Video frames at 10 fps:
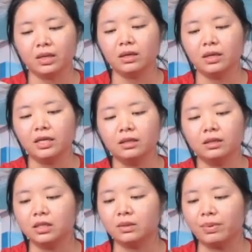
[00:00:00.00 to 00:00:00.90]

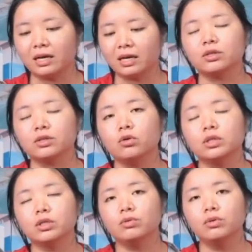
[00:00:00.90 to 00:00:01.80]
in this bag,
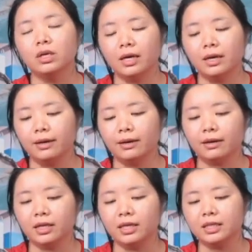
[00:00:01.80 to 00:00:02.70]
also uh,
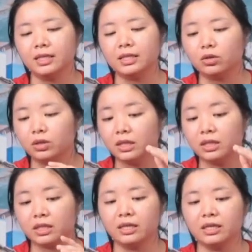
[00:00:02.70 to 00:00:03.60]
it,
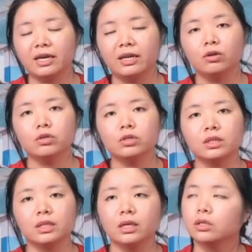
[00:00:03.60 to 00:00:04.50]
it, it can
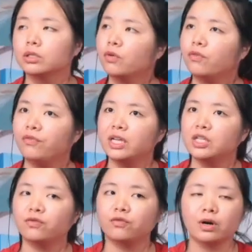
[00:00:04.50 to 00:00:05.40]
also
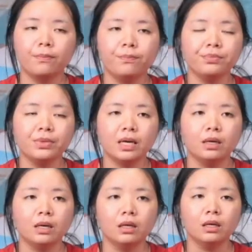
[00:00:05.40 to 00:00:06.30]
fit from
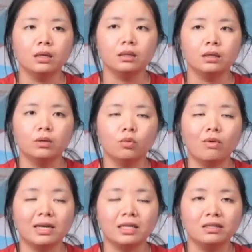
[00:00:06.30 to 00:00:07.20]
uh,
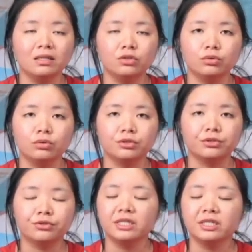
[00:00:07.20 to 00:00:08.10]
1 liter to
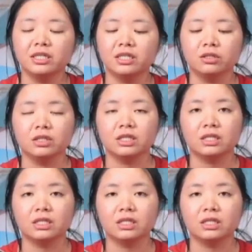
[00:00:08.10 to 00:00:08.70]
3 liters